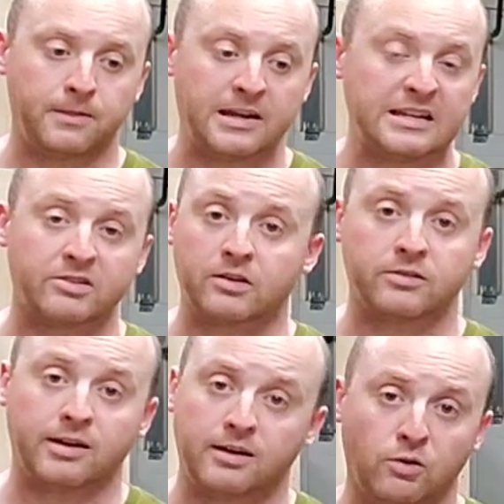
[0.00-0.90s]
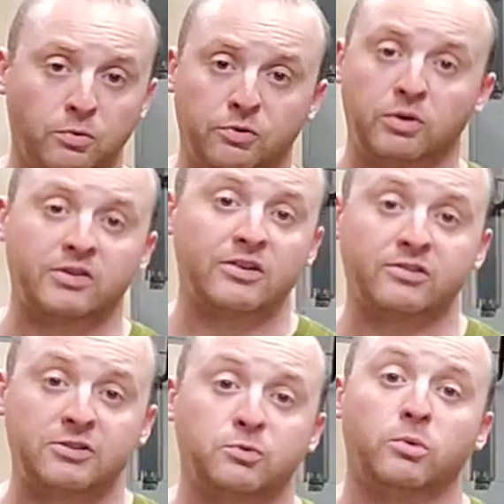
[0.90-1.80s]
Any discount tire almost always has at
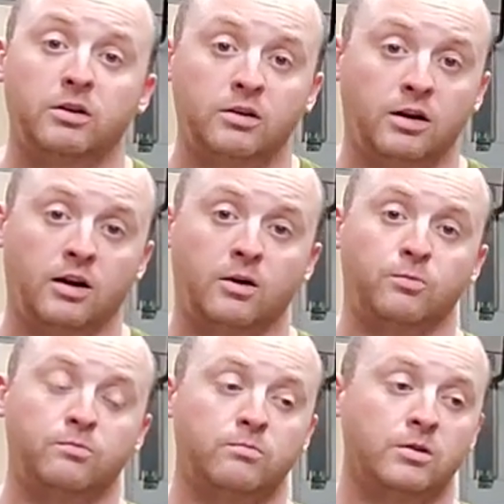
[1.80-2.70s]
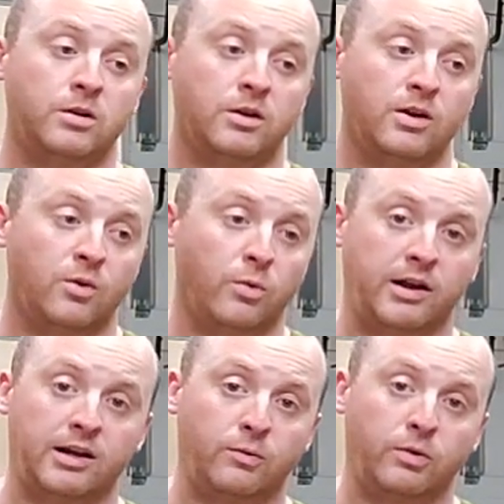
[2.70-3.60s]
least one.
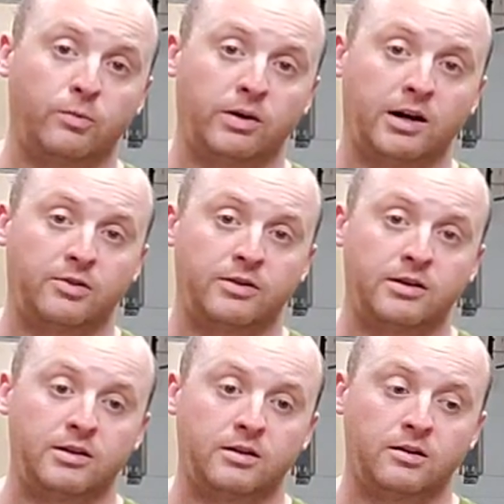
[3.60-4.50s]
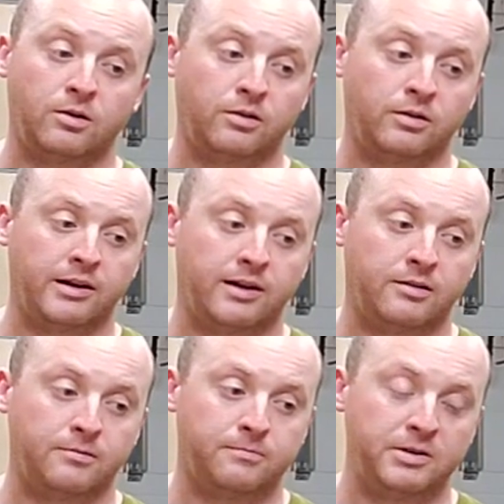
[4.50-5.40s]
When we got the
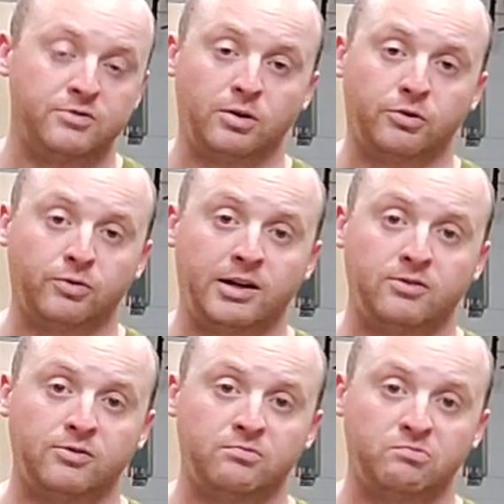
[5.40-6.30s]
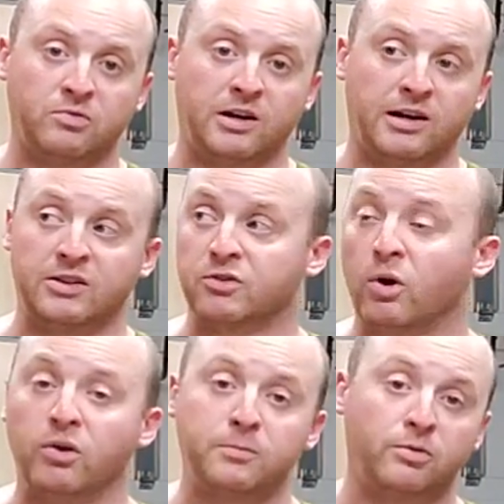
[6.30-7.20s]
BFG All-Terrains, I just
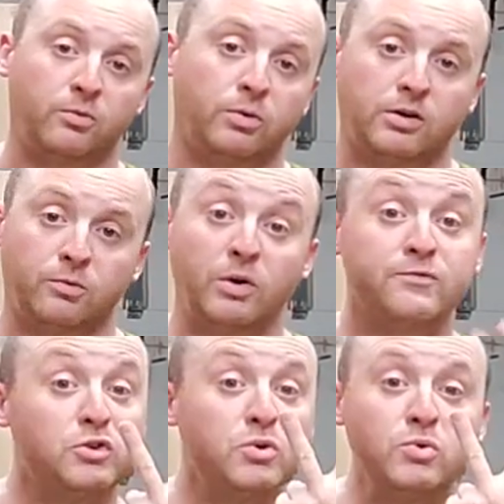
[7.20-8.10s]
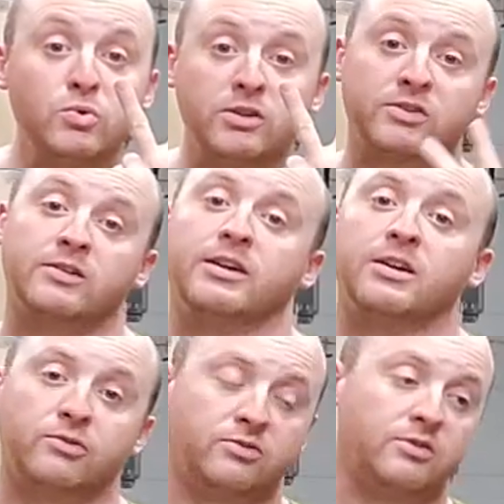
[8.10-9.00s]
called up to we have 2 discount
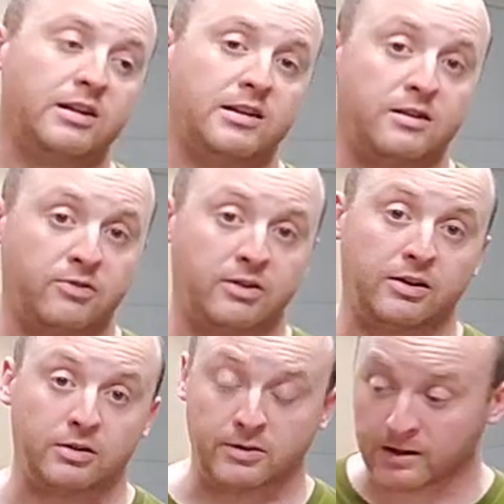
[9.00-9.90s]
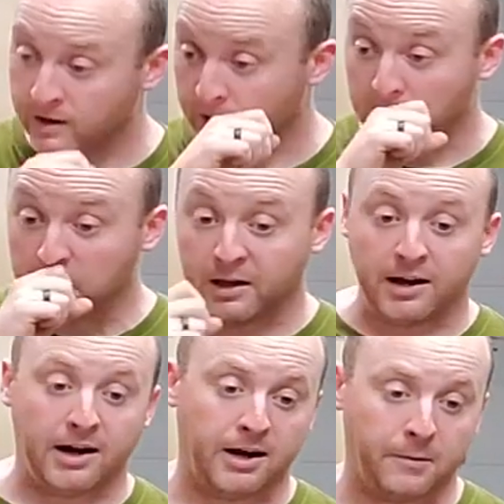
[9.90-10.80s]
tires in the city I live in.
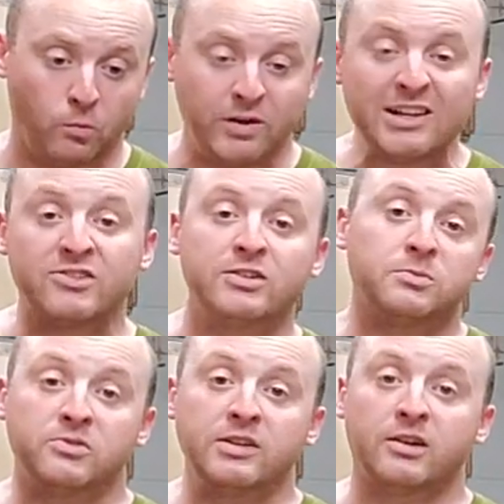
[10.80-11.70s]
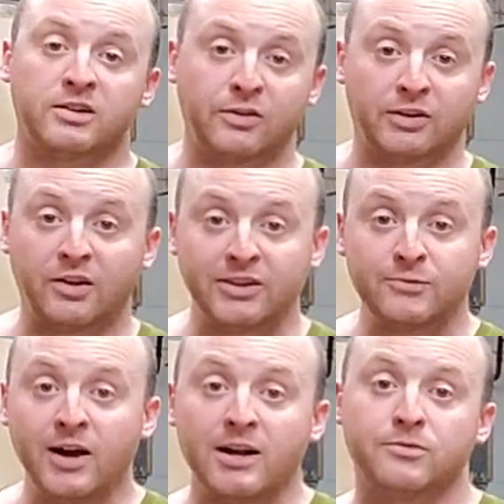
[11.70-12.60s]
One had 6 and sitting next to us. I was like, I'll take
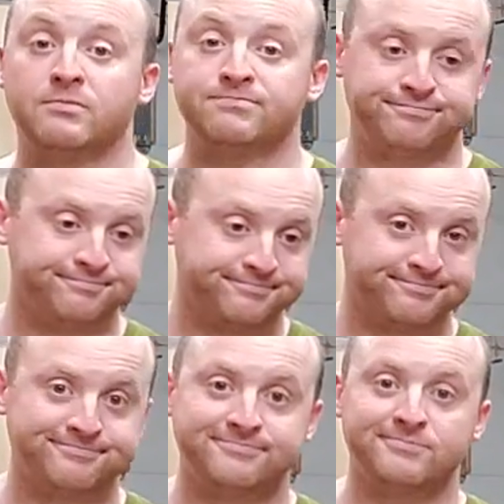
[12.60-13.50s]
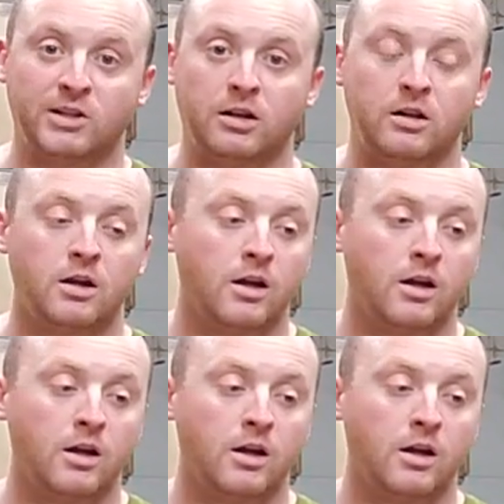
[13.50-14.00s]
5. Done.